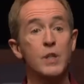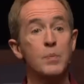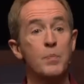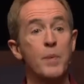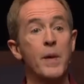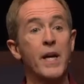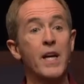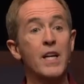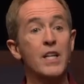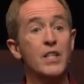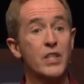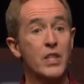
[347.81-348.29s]
just
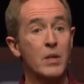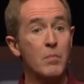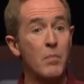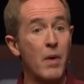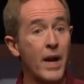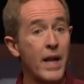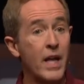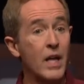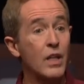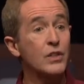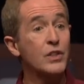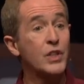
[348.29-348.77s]
because
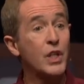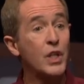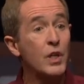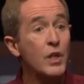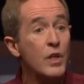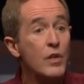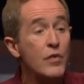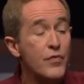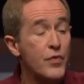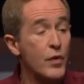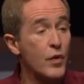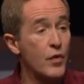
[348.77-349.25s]
somebody else
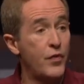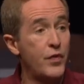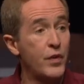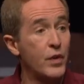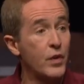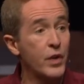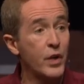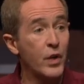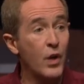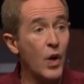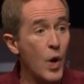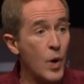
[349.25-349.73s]
couldn't
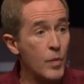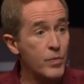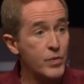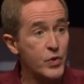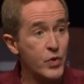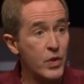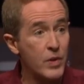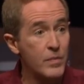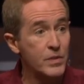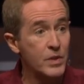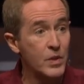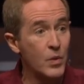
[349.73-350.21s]
fulfill your hopes,
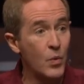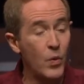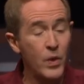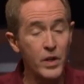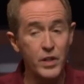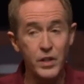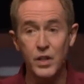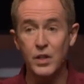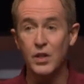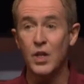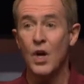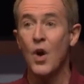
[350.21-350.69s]
dreams, and
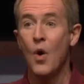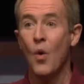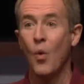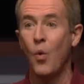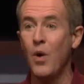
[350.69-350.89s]
wishes,